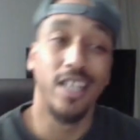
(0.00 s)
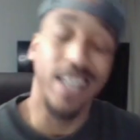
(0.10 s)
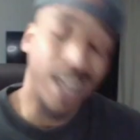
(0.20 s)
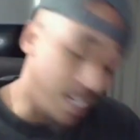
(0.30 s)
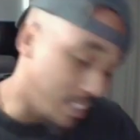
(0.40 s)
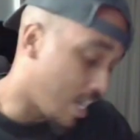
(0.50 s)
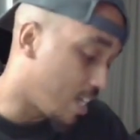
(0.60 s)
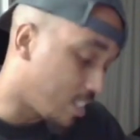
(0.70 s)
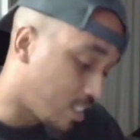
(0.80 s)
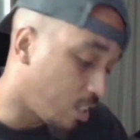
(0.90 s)
It is
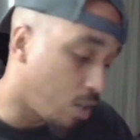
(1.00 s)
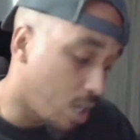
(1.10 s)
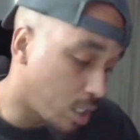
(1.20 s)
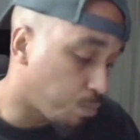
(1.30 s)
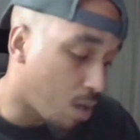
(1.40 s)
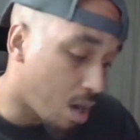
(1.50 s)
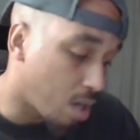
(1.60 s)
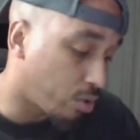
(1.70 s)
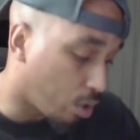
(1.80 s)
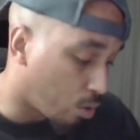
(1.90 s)
at Selhurst
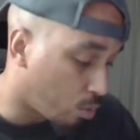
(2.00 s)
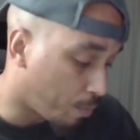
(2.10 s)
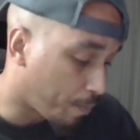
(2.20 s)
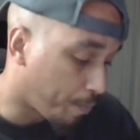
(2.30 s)
Park, though.